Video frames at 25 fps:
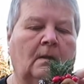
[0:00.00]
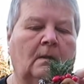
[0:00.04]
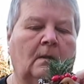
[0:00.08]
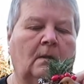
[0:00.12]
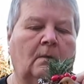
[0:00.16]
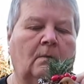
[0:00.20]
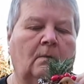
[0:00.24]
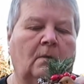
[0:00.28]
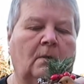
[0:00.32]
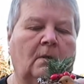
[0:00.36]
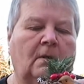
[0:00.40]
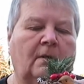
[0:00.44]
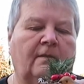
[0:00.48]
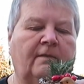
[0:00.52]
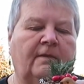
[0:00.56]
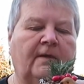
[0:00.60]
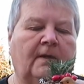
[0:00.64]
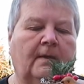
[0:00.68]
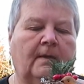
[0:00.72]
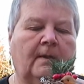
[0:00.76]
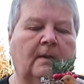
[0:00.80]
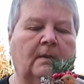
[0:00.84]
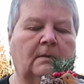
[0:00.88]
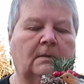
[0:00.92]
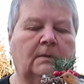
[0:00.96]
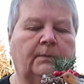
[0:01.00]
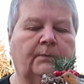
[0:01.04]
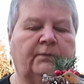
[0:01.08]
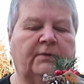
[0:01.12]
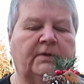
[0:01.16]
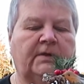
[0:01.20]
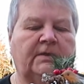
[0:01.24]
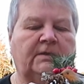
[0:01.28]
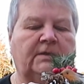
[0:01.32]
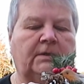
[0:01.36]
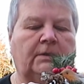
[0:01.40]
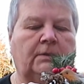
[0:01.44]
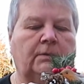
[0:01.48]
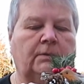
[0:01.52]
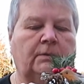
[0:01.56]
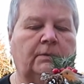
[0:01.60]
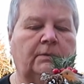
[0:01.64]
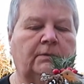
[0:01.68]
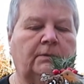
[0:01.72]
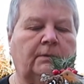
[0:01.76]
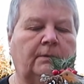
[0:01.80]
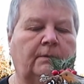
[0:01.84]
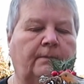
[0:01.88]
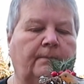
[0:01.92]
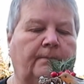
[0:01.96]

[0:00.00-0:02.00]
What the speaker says: I think that's pretty good.